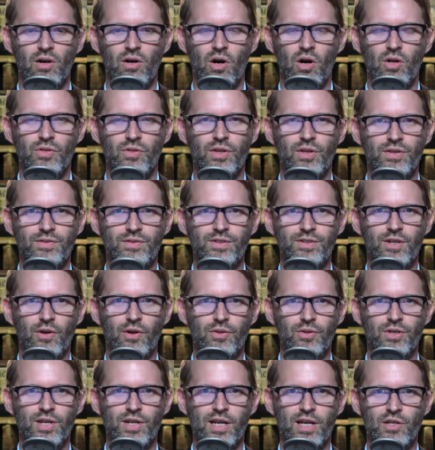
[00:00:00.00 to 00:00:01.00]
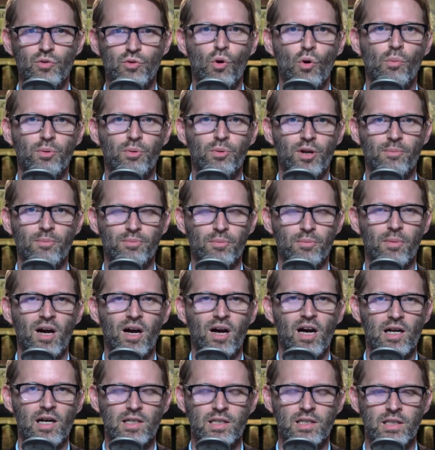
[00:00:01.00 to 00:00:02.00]
the you know the day you open up your
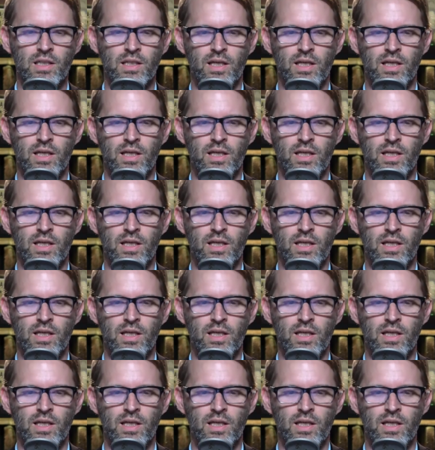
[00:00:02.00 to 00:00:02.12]
box.